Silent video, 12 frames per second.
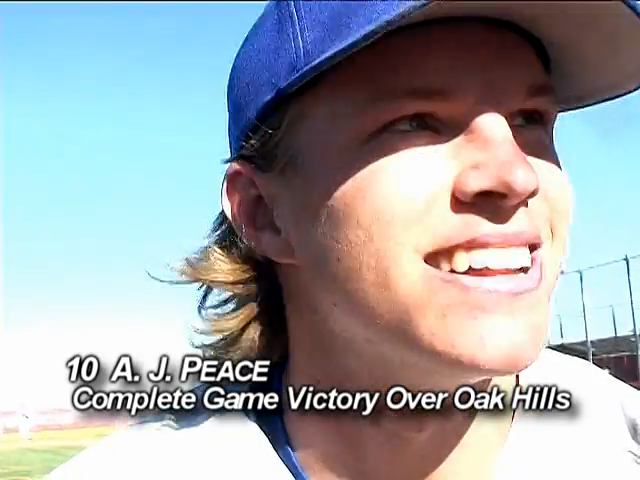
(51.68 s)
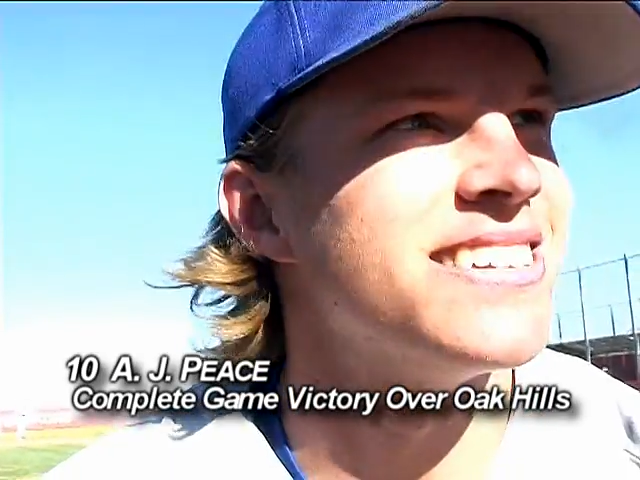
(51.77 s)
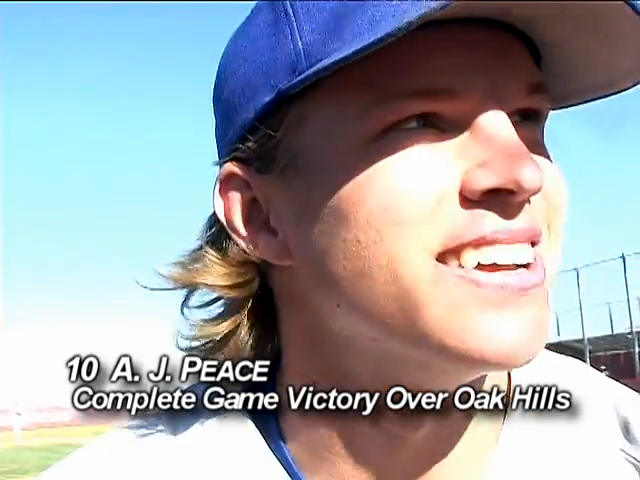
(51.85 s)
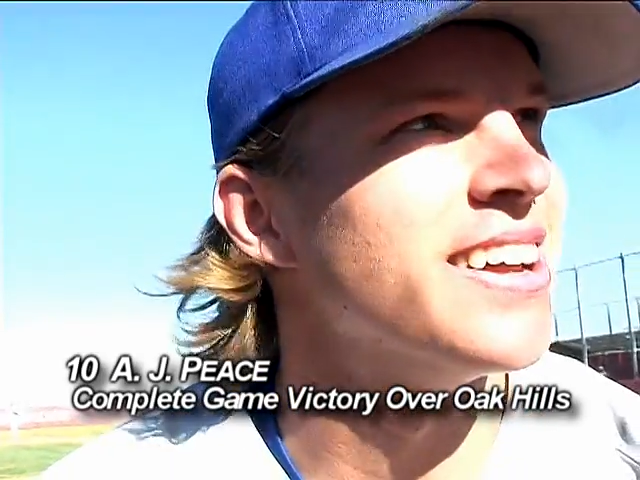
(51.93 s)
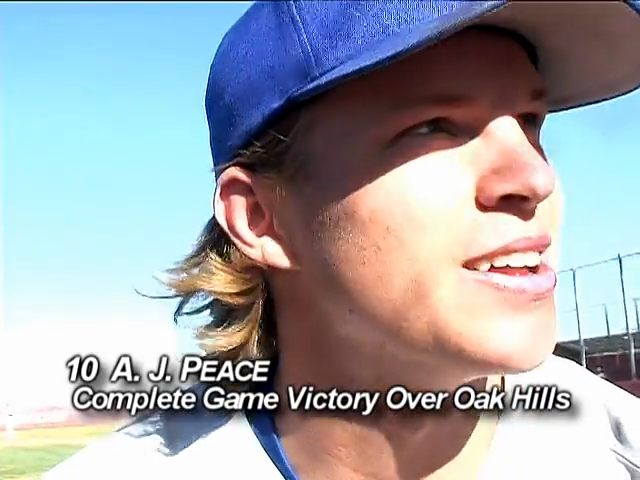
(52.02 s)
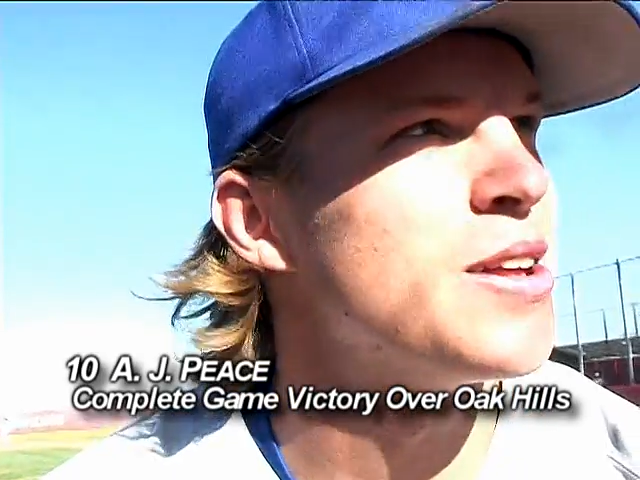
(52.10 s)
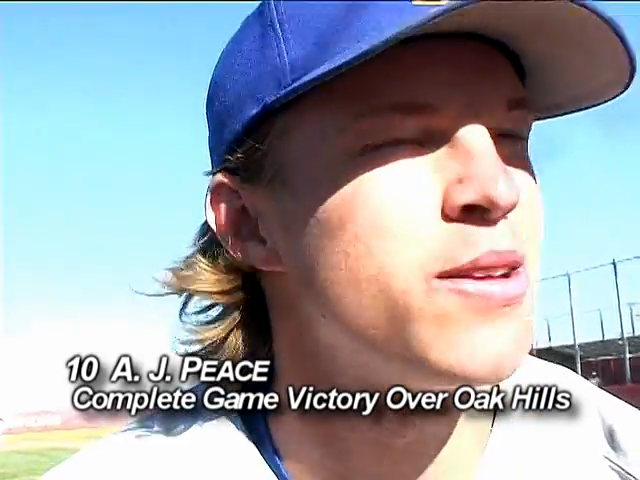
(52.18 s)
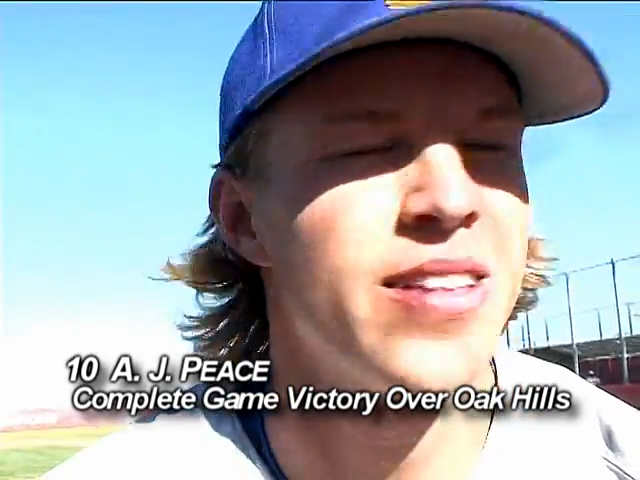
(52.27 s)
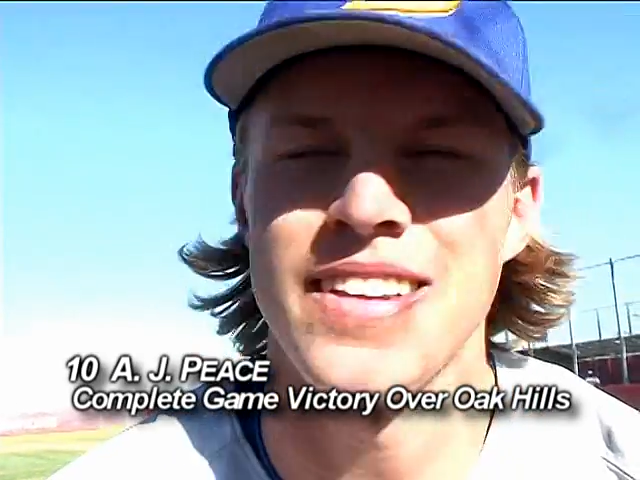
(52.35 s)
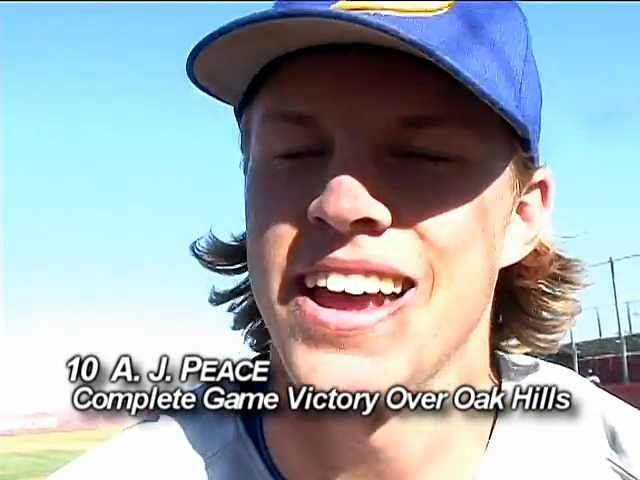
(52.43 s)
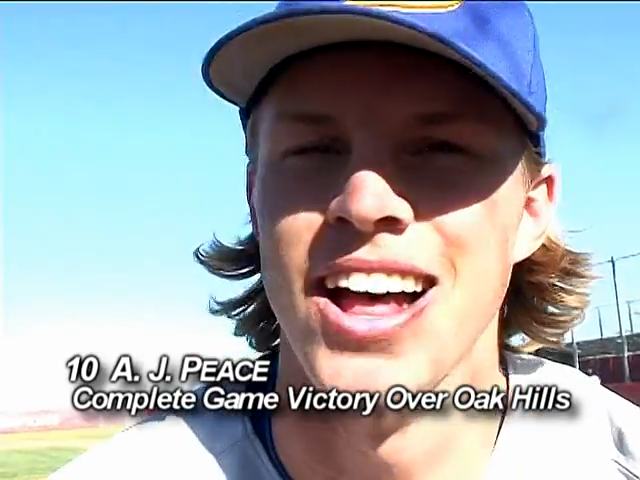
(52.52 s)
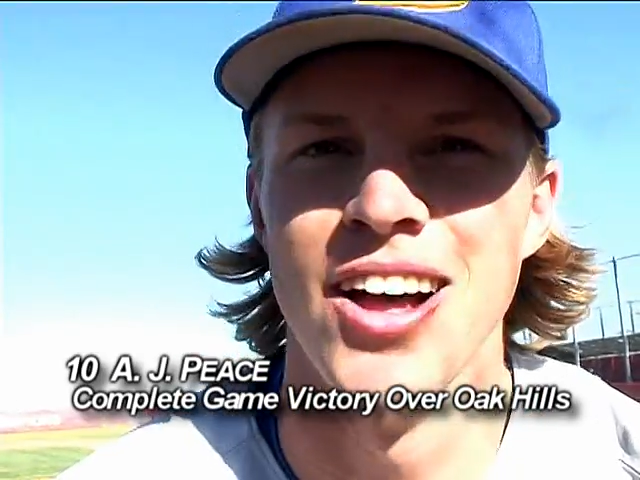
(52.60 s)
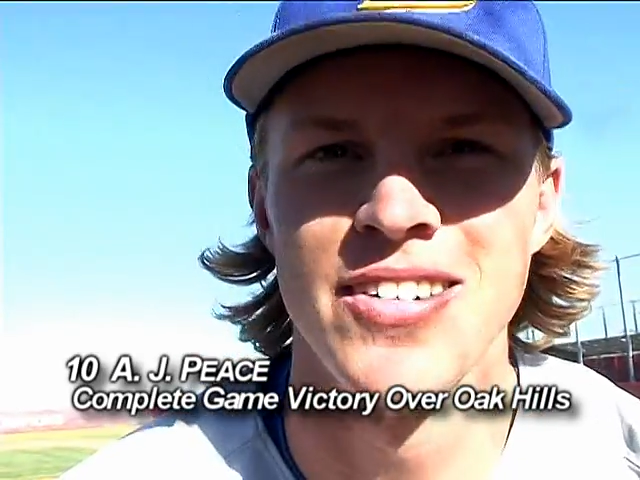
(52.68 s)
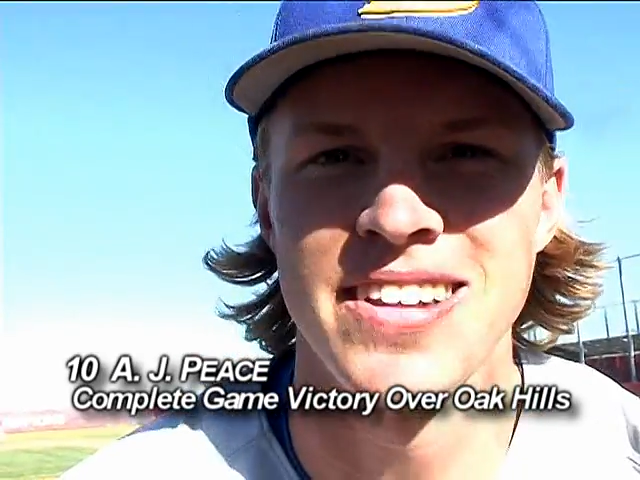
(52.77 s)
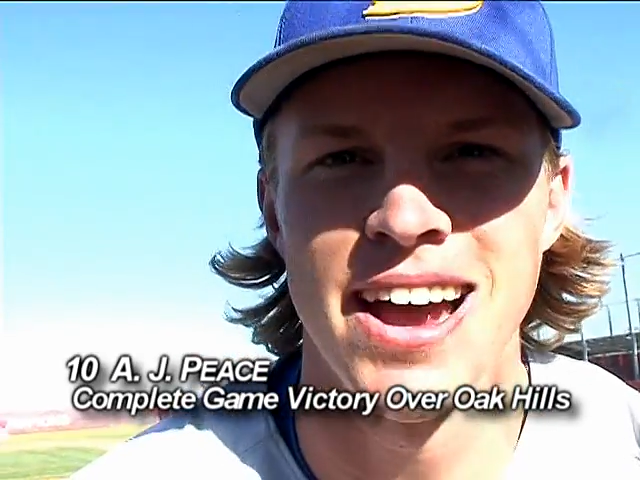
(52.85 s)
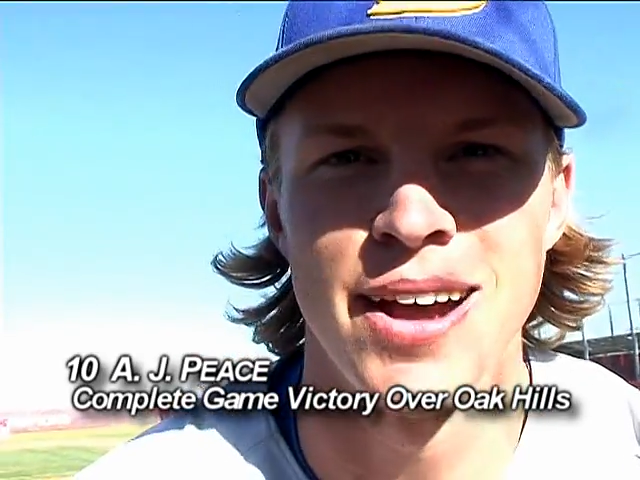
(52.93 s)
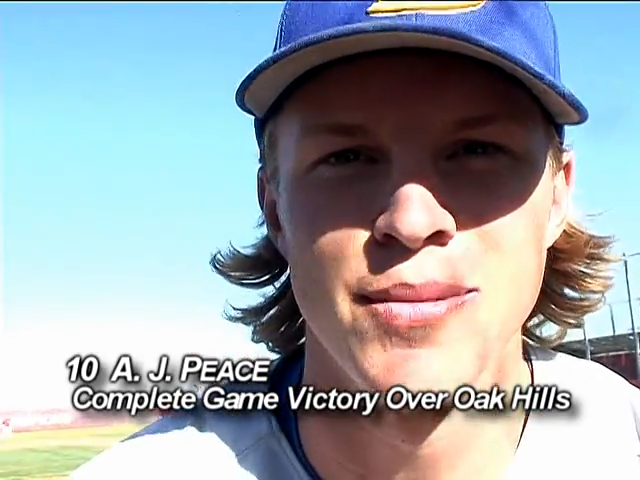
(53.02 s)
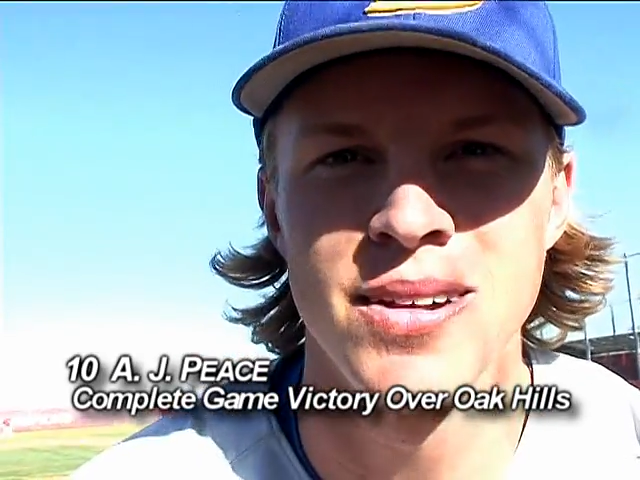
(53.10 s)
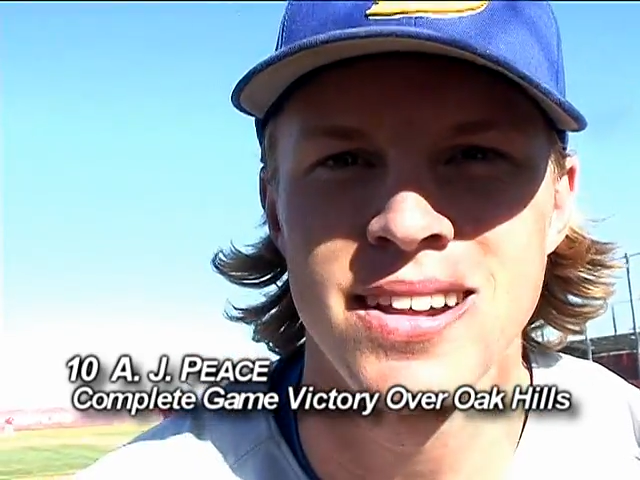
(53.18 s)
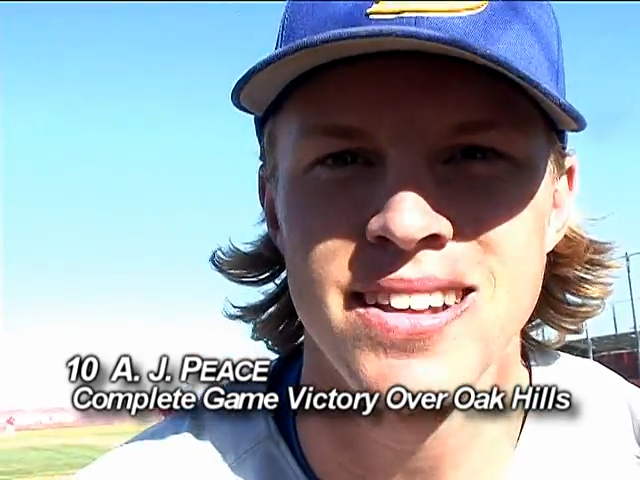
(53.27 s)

it's a, it's a hell of a time